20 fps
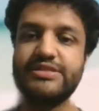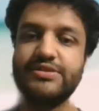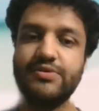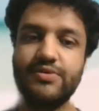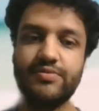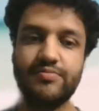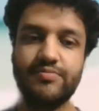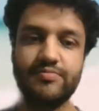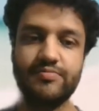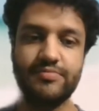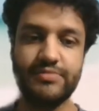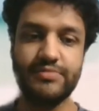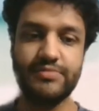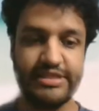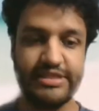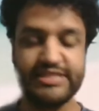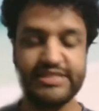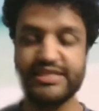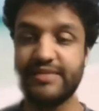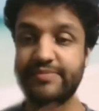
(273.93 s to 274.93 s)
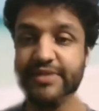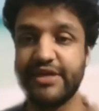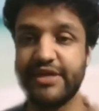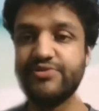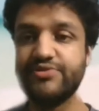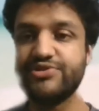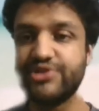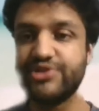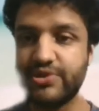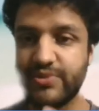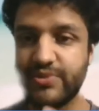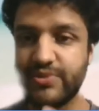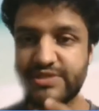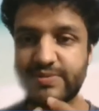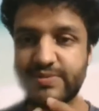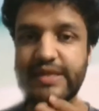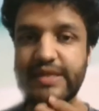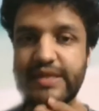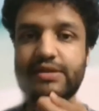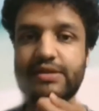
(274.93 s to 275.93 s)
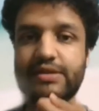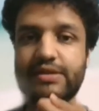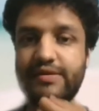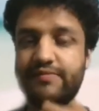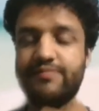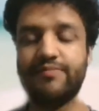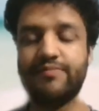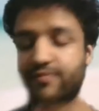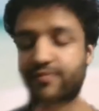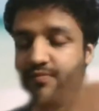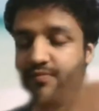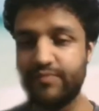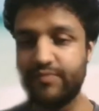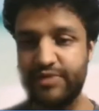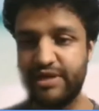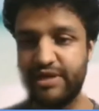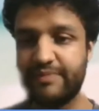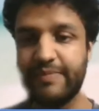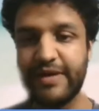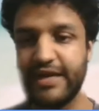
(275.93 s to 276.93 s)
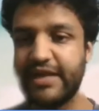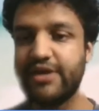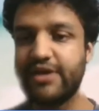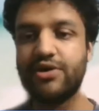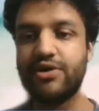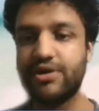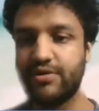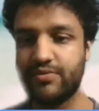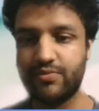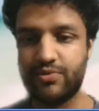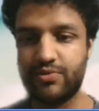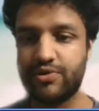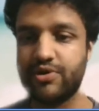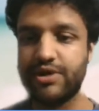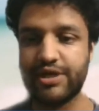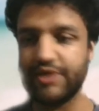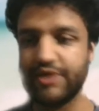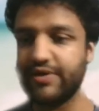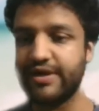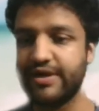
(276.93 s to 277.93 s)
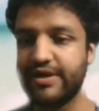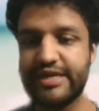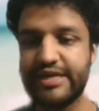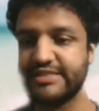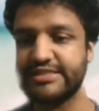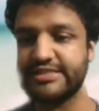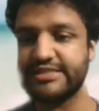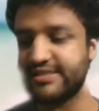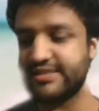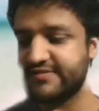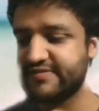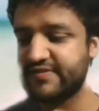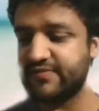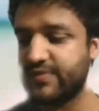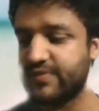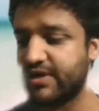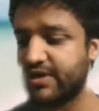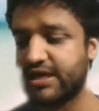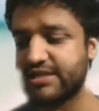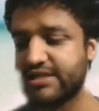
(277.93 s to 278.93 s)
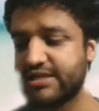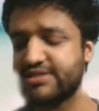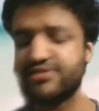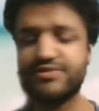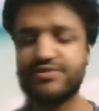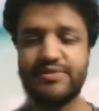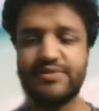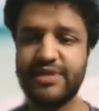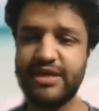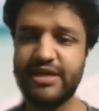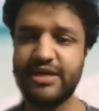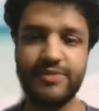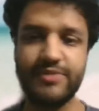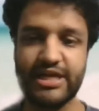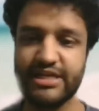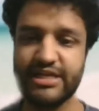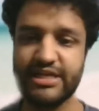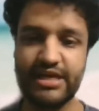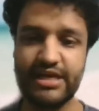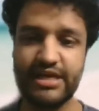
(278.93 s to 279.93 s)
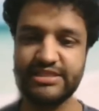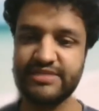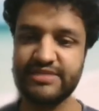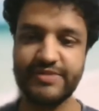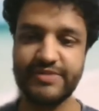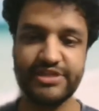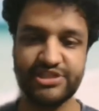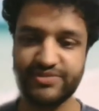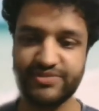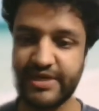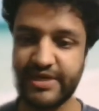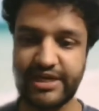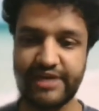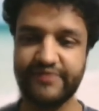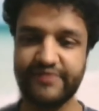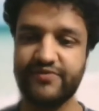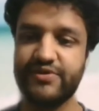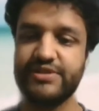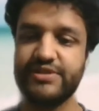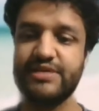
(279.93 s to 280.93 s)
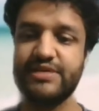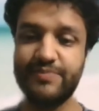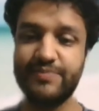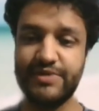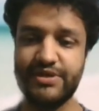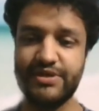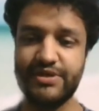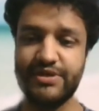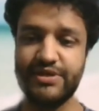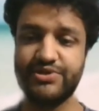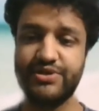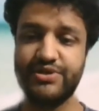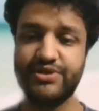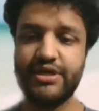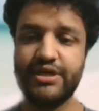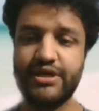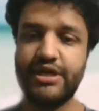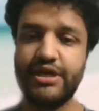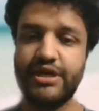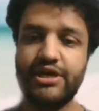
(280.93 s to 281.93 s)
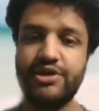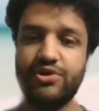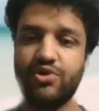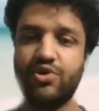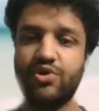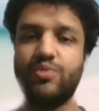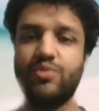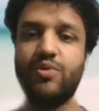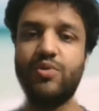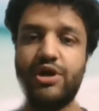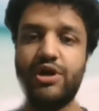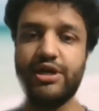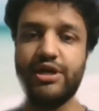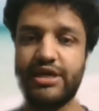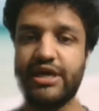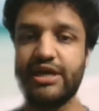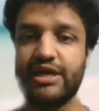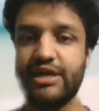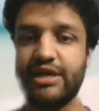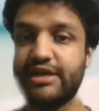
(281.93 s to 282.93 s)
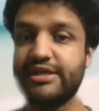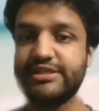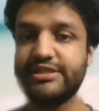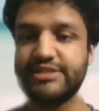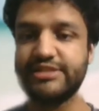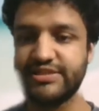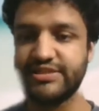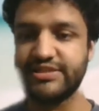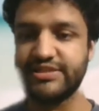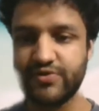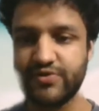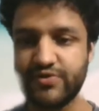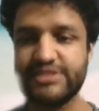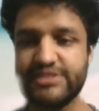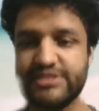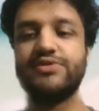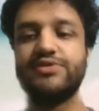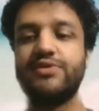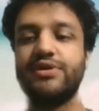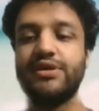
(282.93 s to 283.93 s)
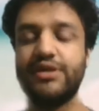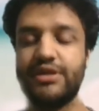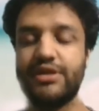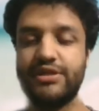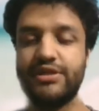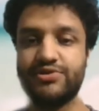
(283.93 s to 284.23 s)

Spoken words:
So this is something you should know as well. If depending on what your interest is, if someone asks you something about algebraic geometry, for example, you should know what current research focuses on.